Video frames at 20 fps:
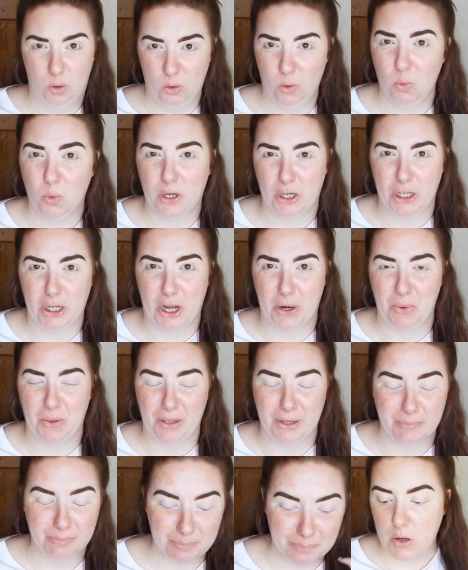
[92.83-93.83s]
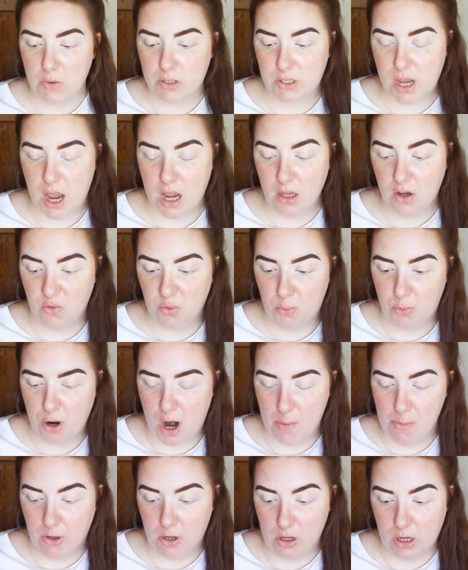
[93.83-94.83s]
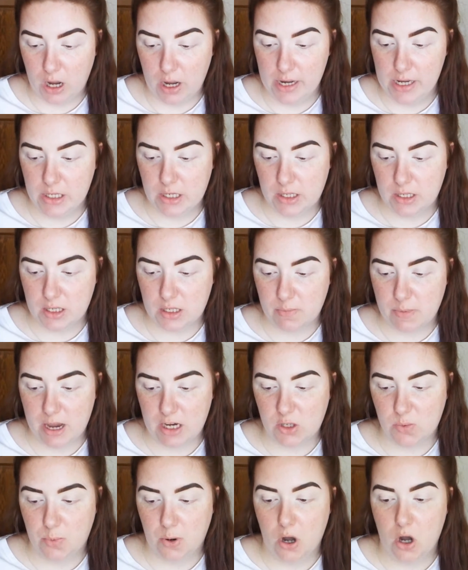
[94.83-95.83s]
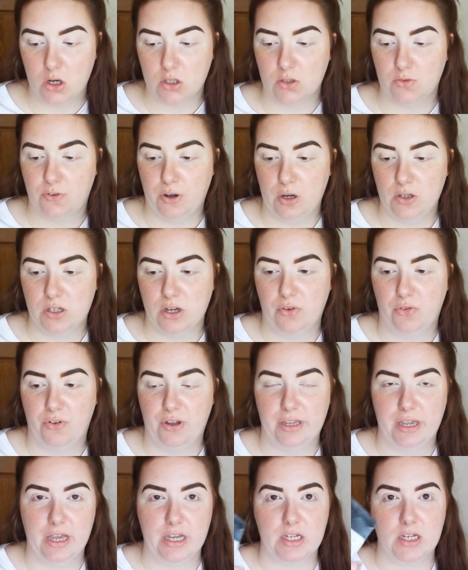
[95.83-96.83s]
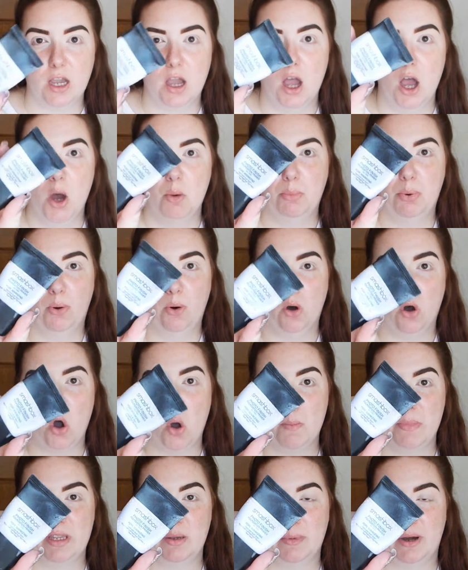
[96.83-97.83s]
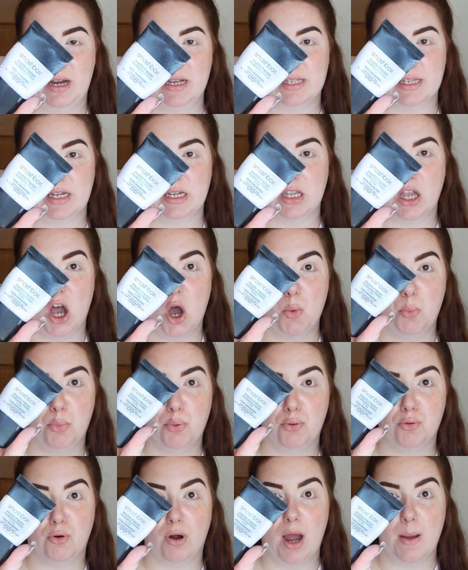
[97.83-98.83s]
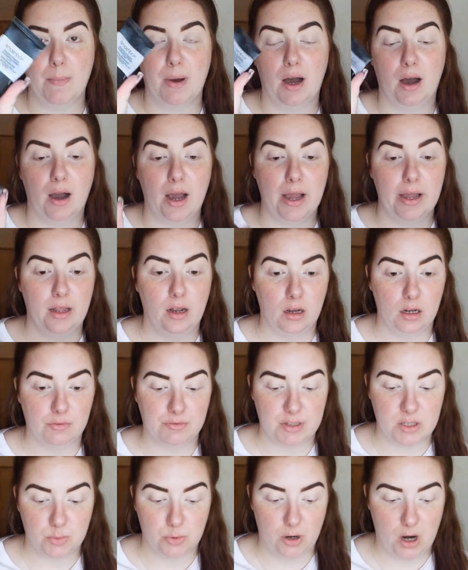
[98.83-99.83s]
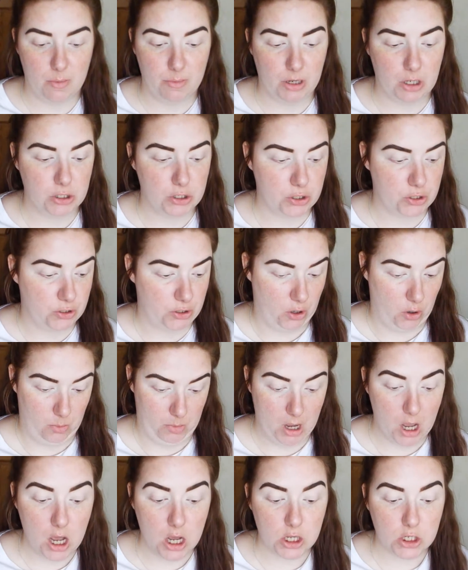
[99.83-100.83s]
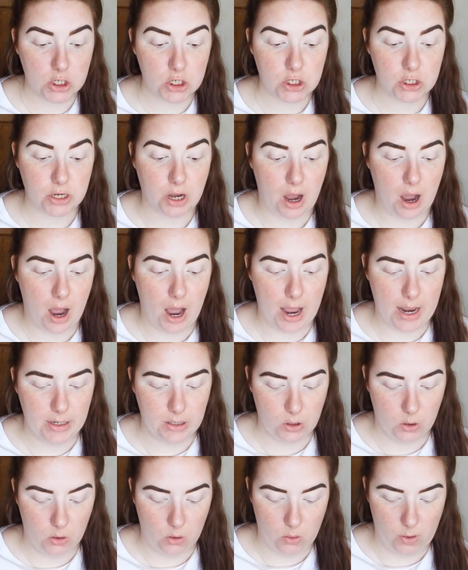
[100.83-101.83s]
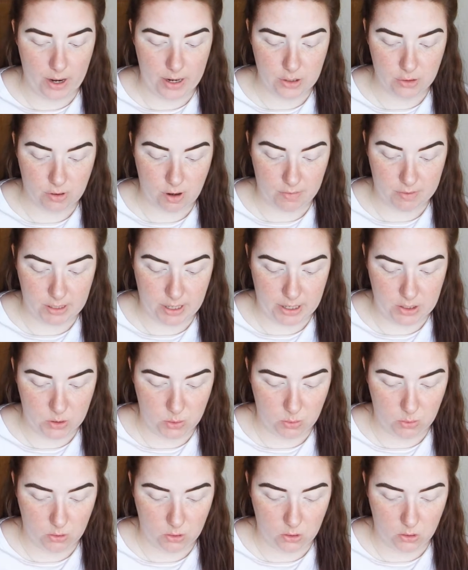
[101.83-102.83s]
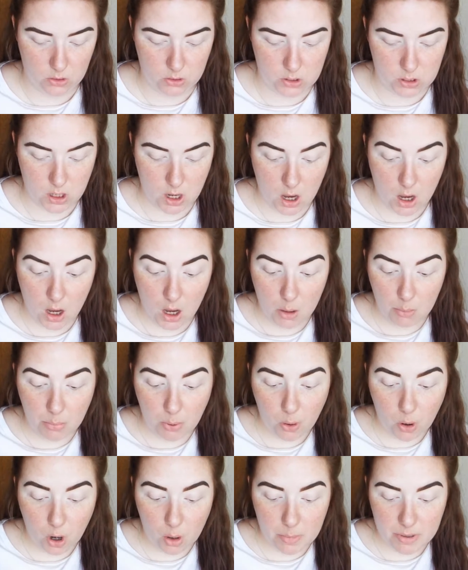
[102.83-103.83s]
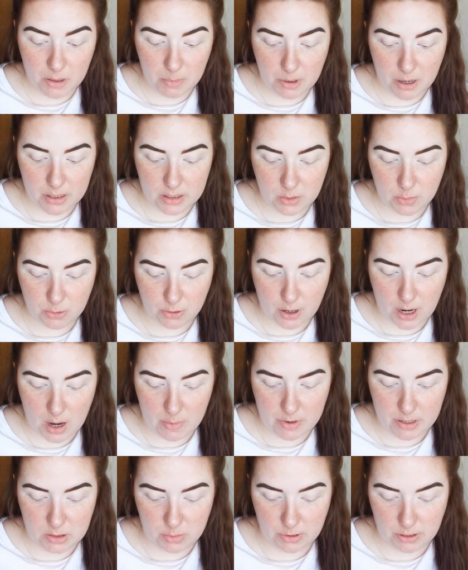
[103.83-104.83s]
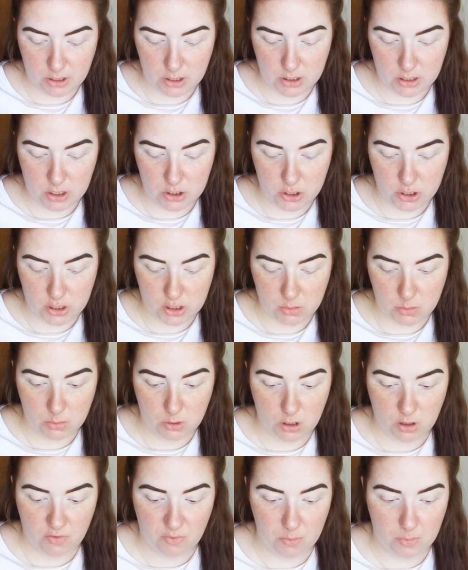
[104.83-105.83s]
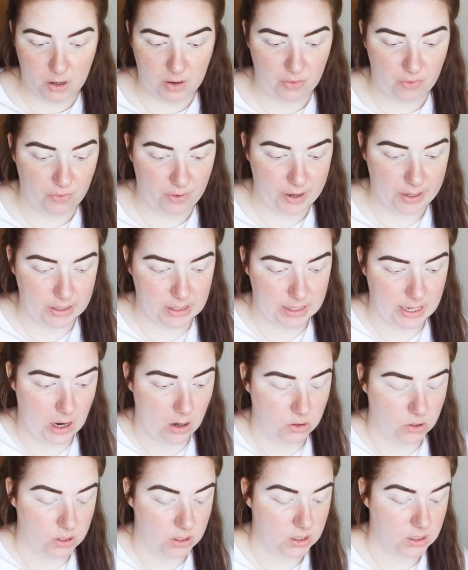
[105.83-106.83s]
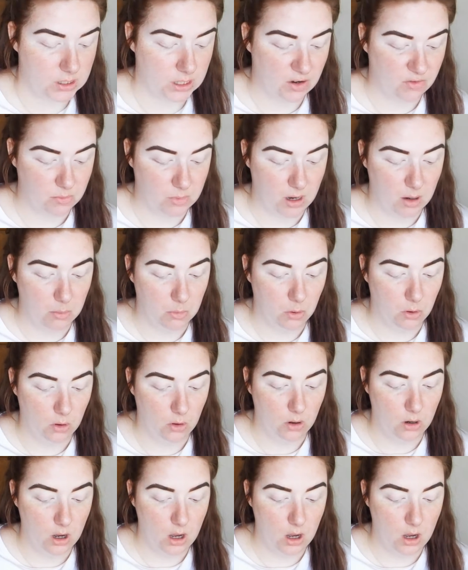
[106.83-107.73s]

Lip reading: We're going to go with that. So starting off with primer, I'm going to go into the Smashbox Photo Finish Pore Minimising Primer. I love this primer so much. I always gravitate towards pore minimising primers because they just smooth my face out and just give me a more